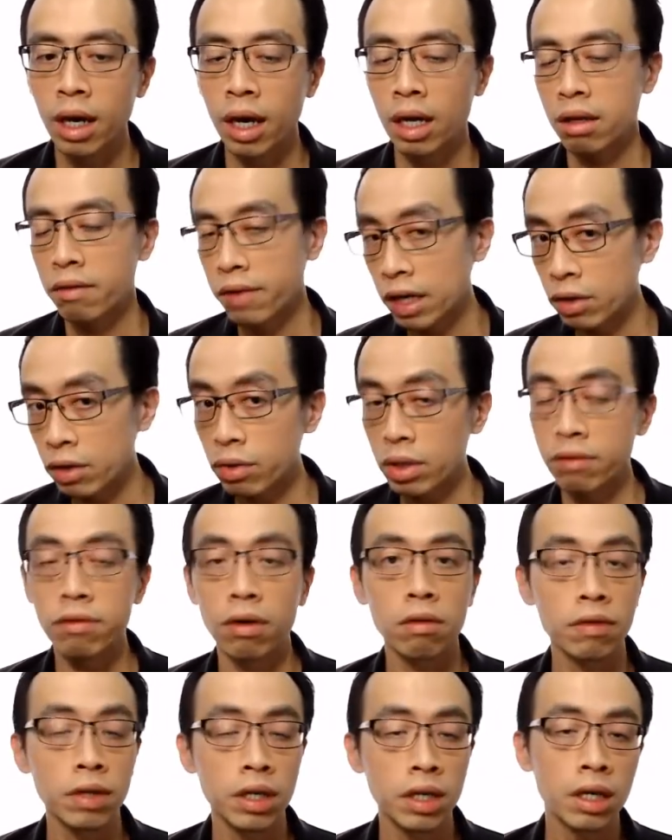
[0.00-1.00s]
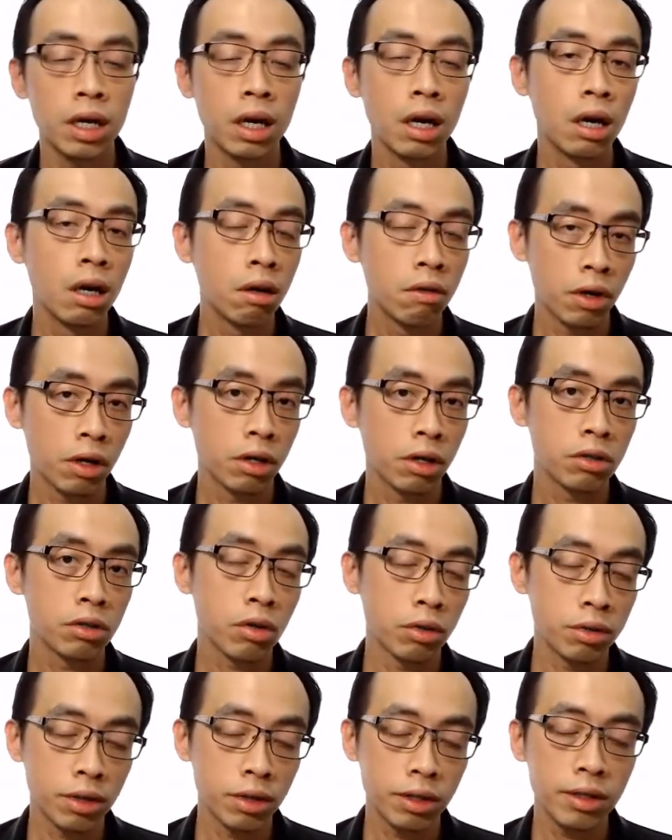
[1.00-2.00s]
And the value involving Faraday's
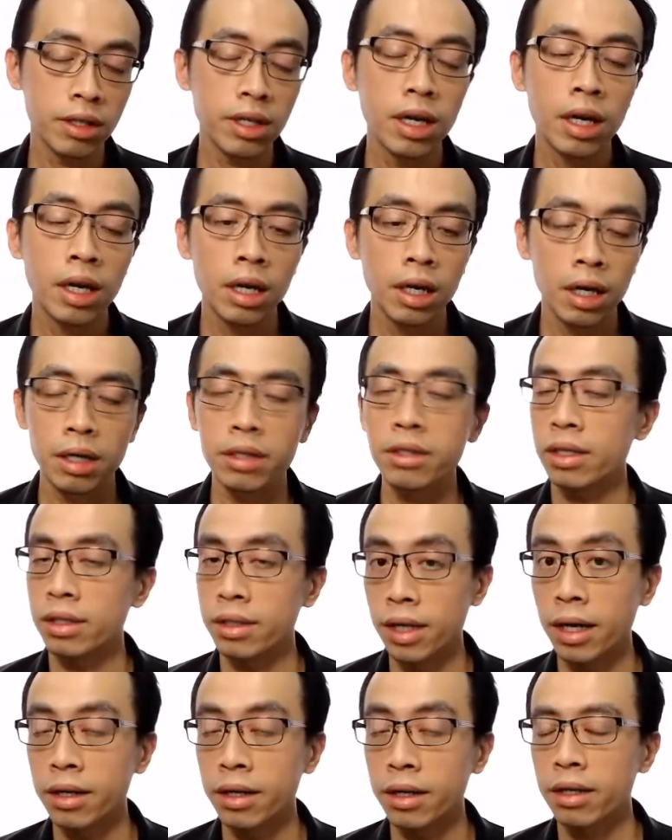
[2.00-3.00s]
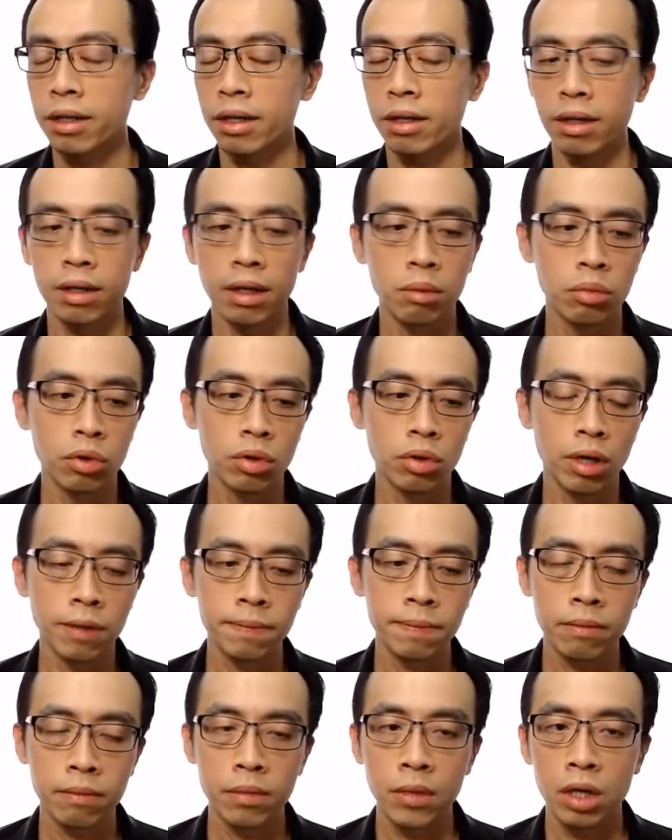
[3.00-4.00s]
constant is inside the data booklet.